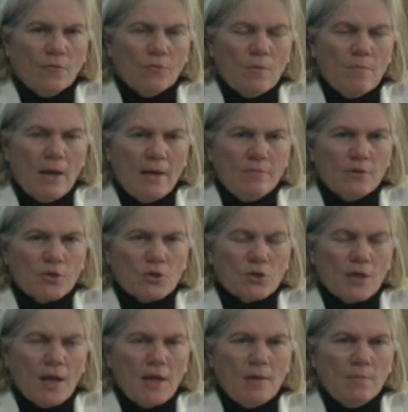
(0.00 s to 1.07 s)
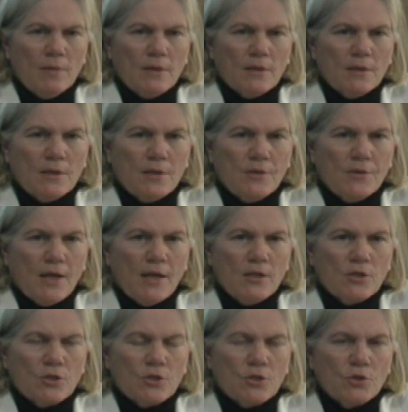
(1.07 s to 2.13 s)
remain the same. It
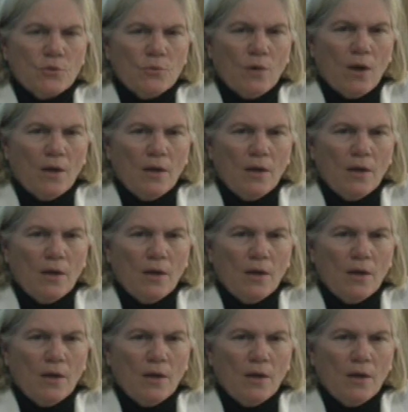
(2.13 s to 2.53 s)
tends to